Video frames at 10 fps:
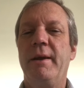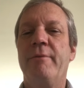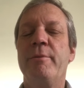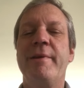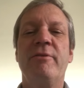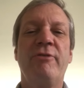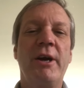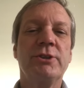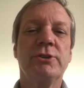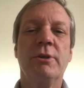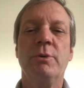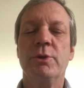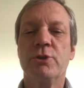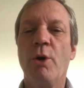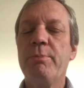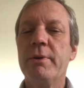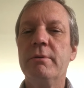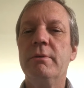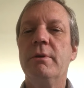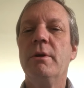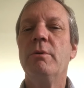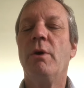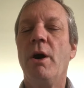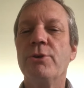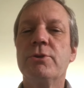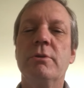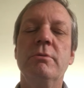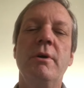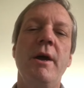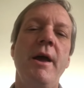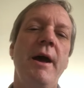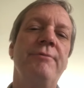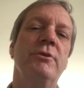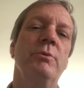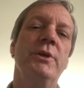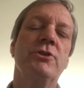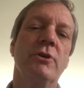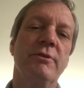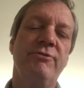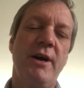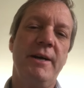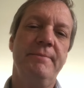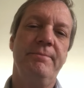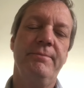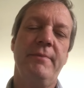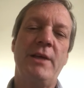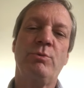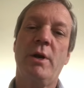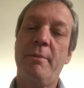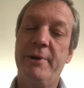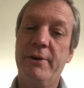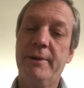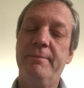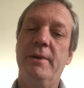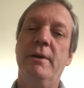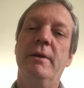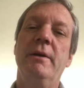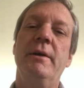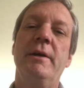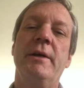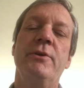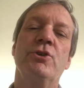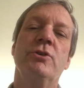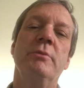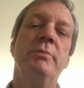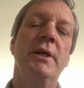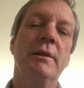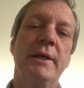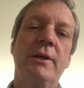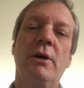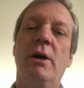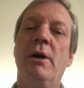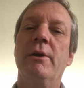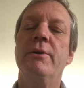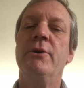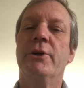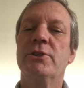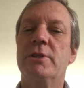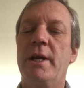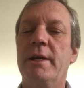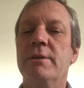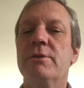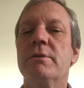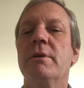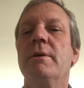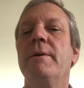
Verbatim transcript: Every manufacturer who is open will also have to recertify. That's what I'm hearing. And there should be a link on New York State's